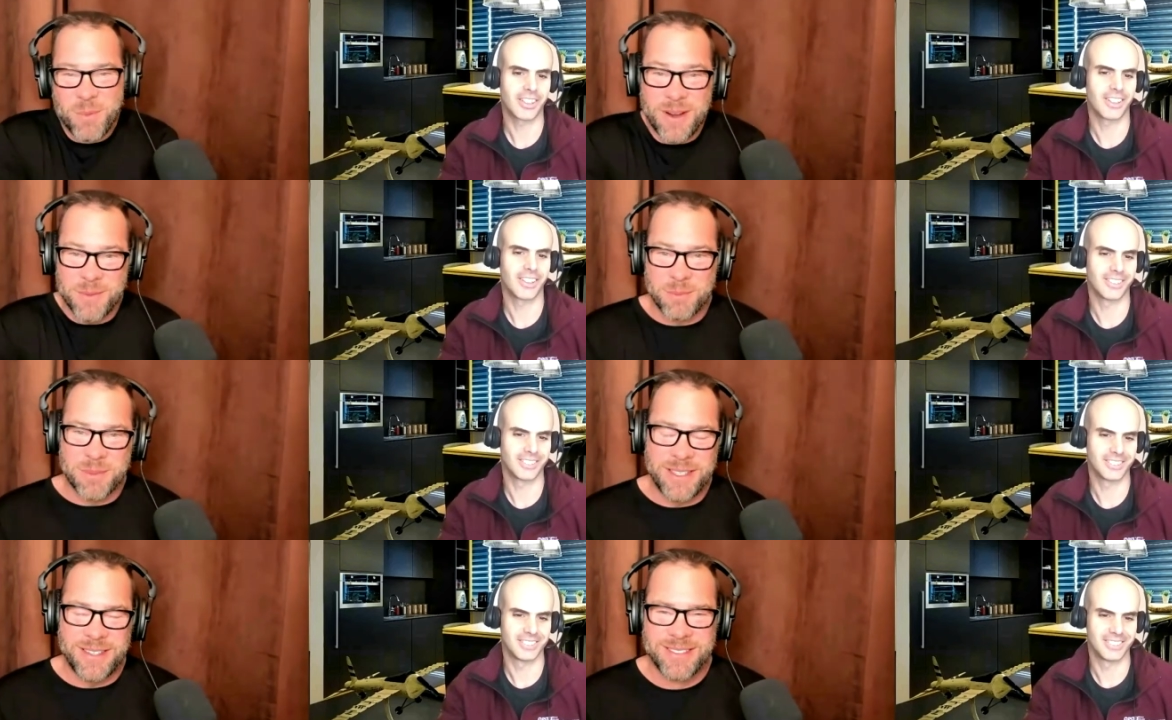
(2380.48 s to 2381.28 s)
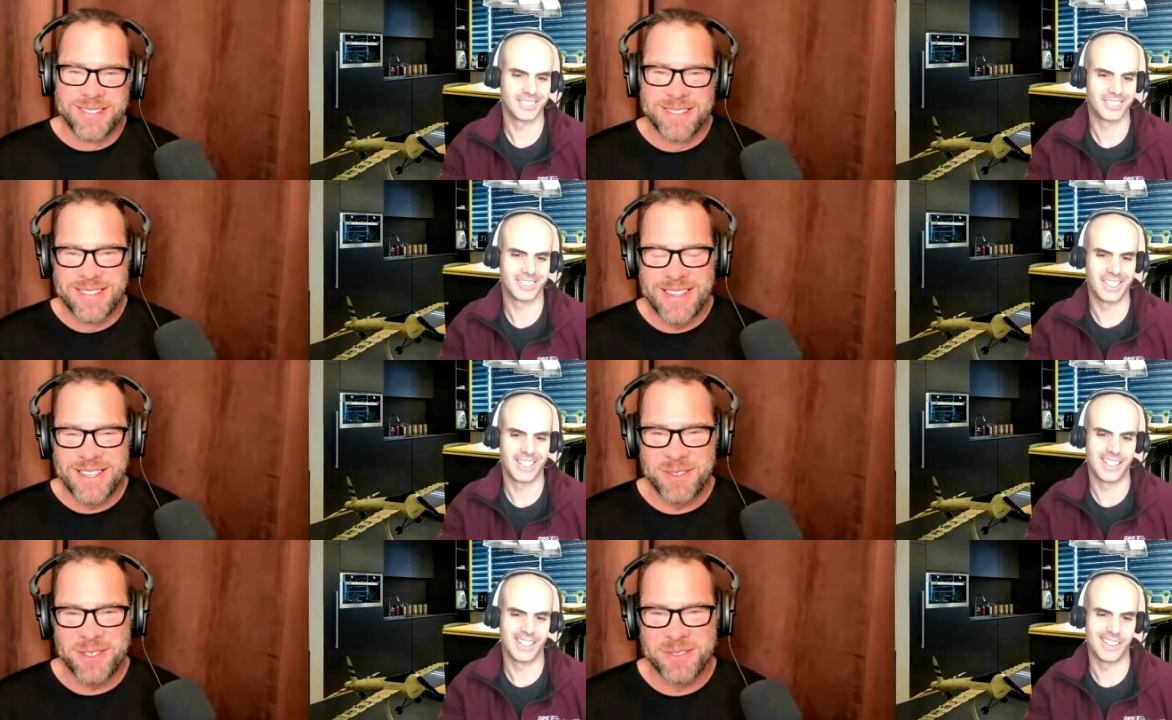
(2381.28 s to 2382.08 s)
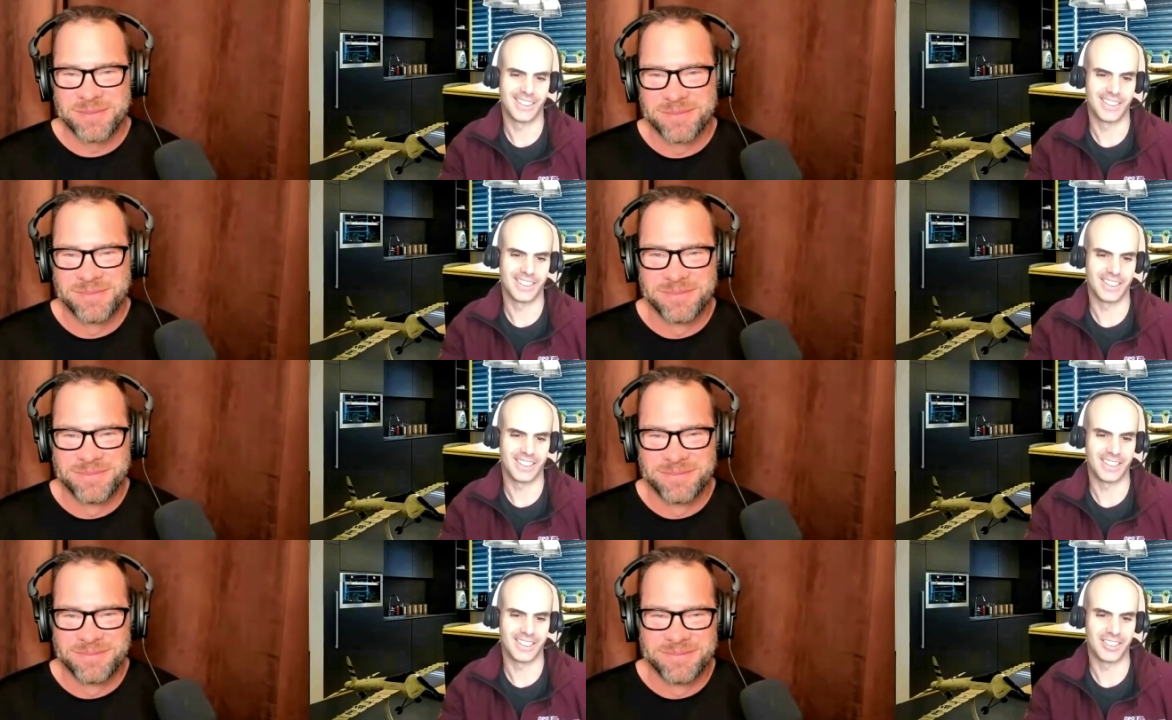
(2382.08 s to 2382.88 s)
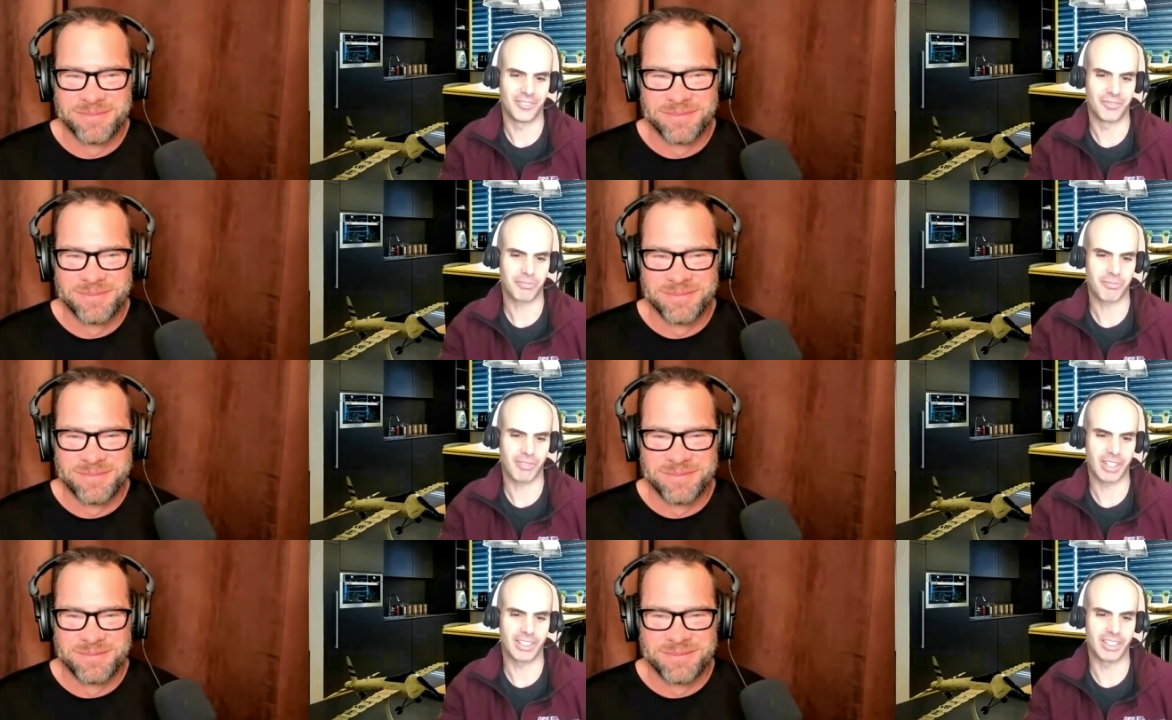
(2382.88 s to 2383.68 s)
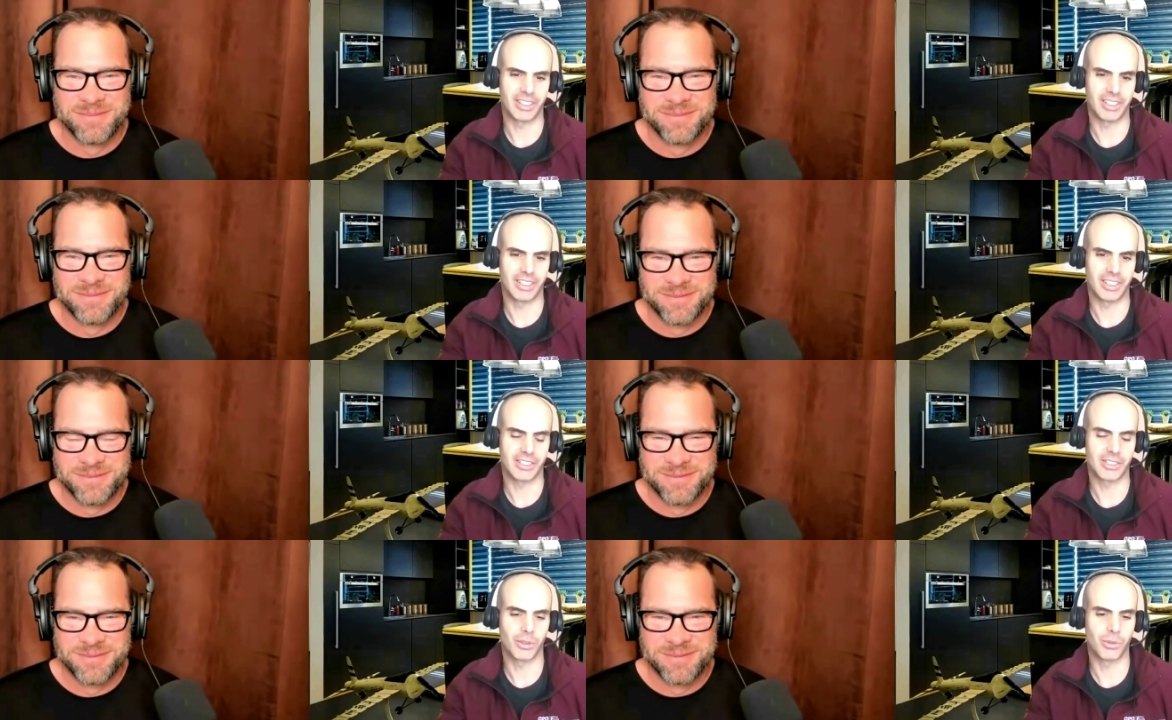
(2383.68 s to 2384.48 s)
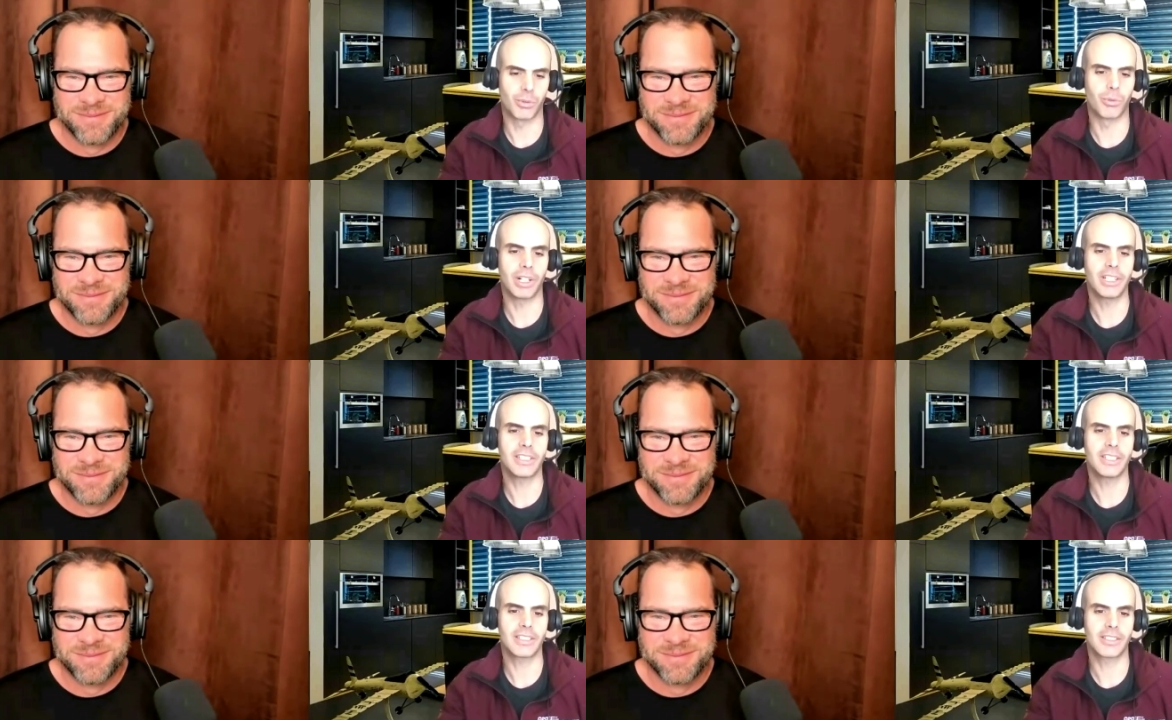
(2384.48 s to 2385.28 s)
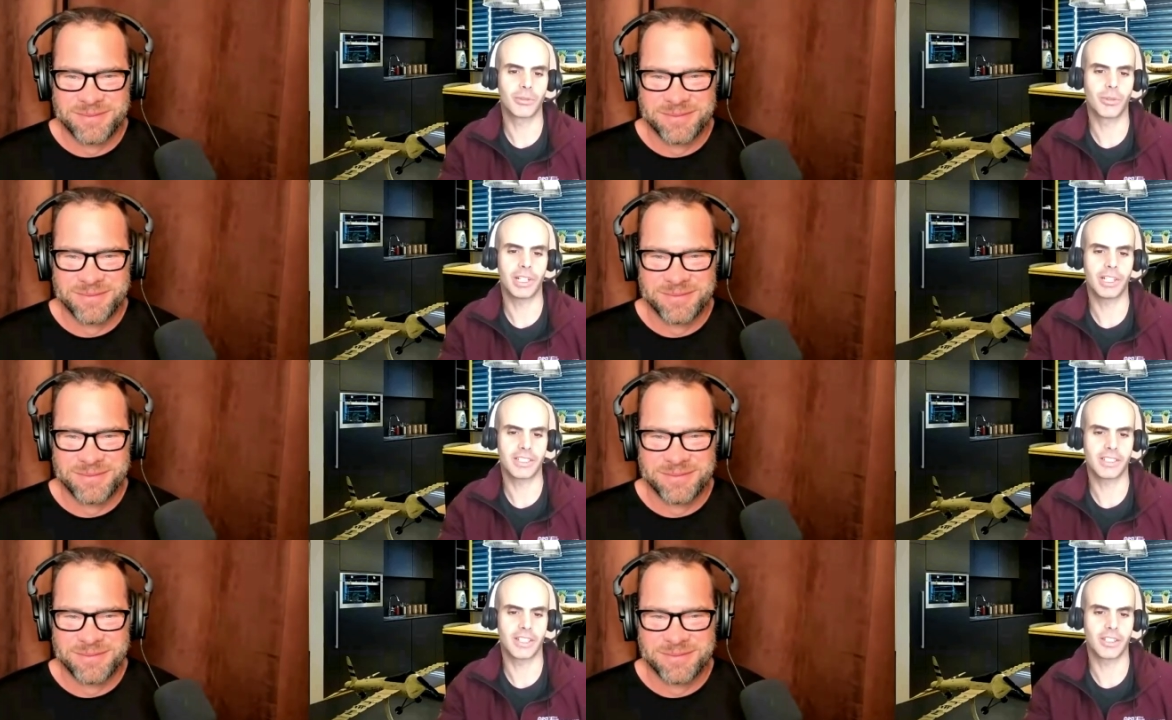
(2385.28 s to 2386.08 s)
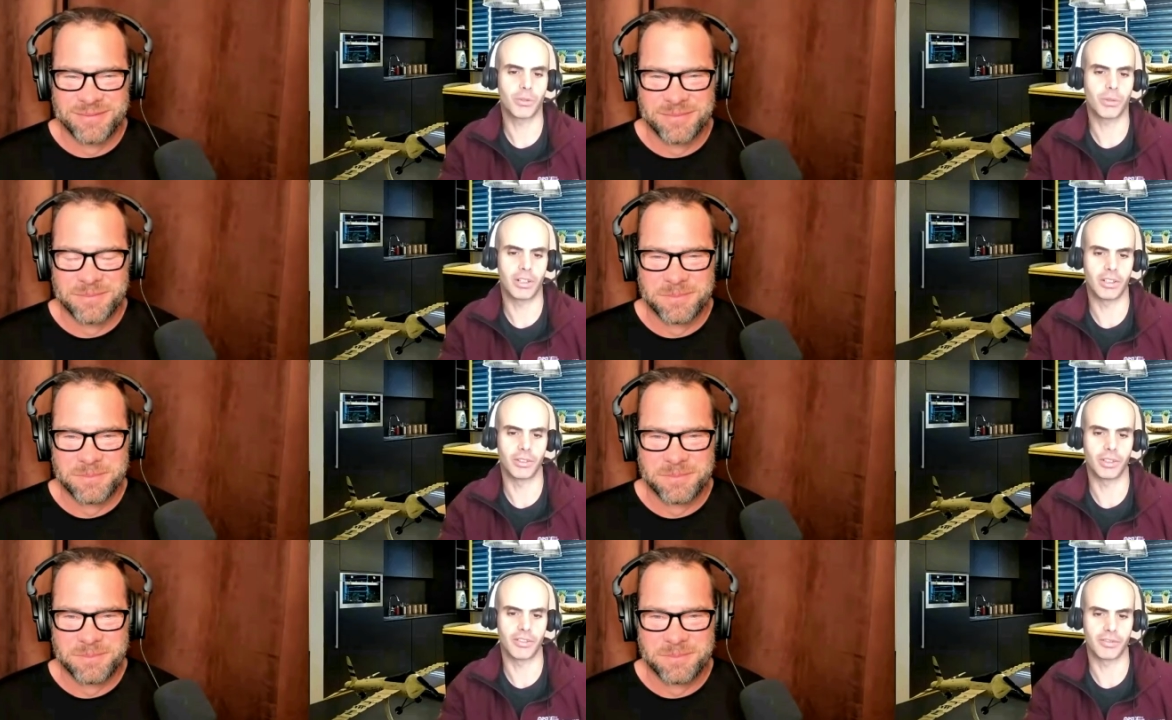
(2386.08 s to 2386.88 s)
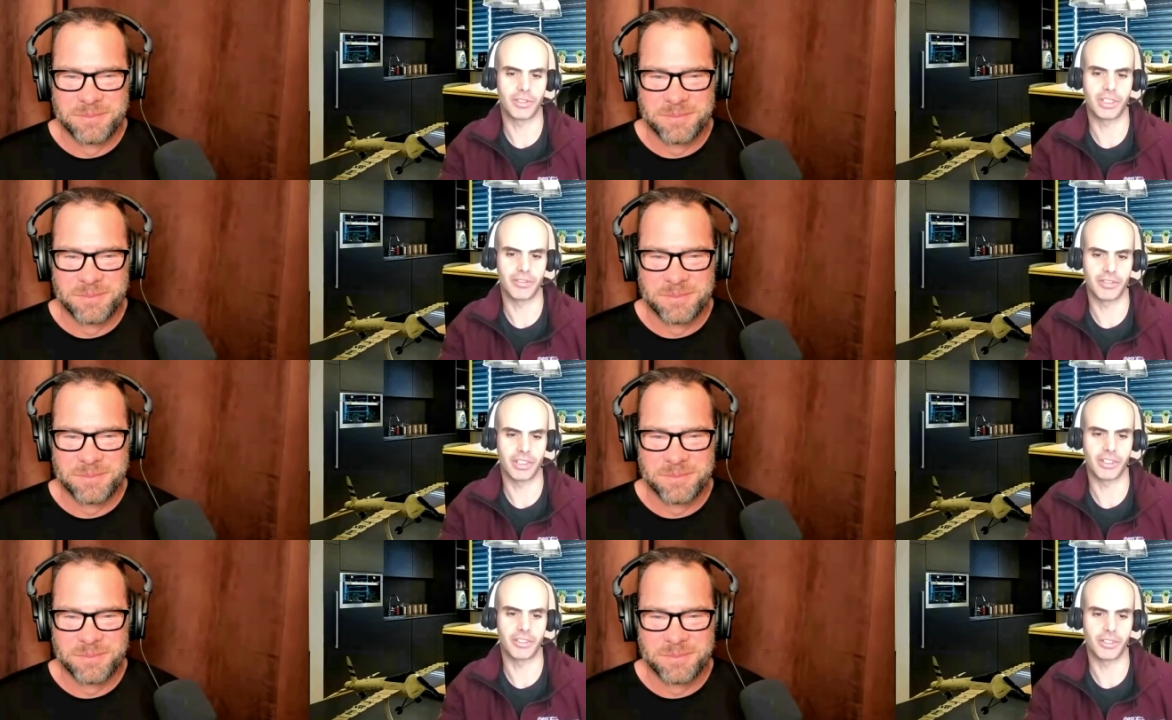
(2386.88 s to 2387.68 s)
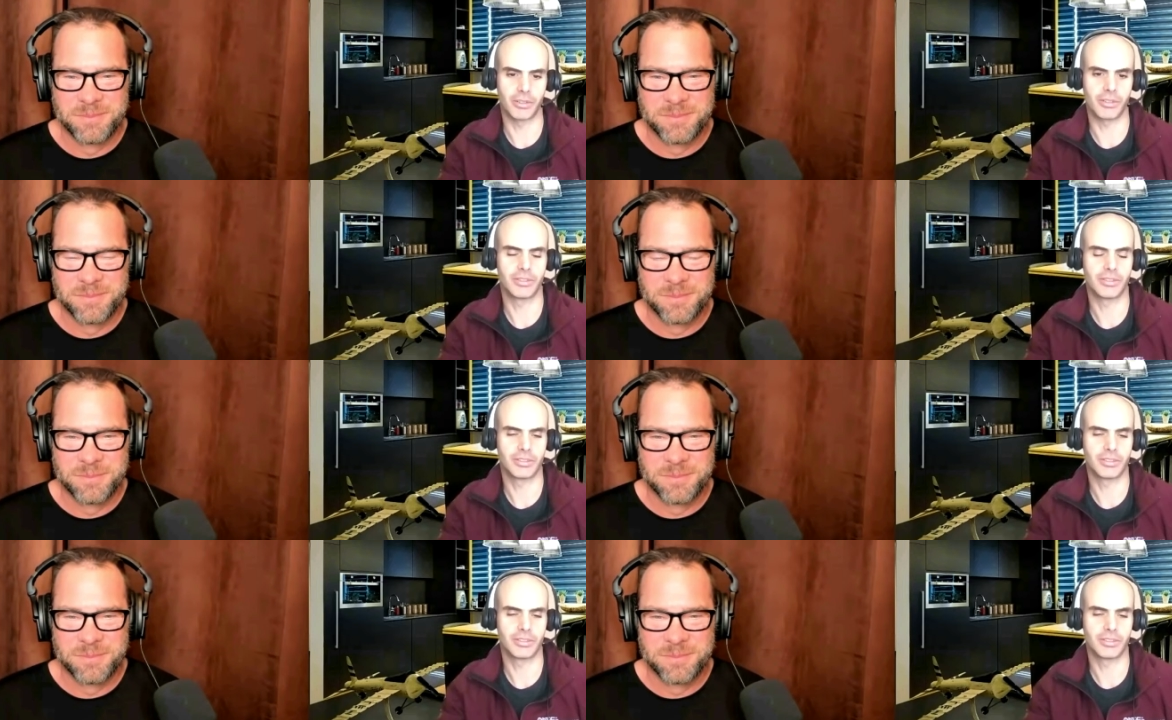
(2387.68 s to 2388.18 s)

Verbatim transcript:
Speaker 1: probably. I don't
Speaker 2: know. Um, so what is it? What is it that you are looking for in a vendor, though?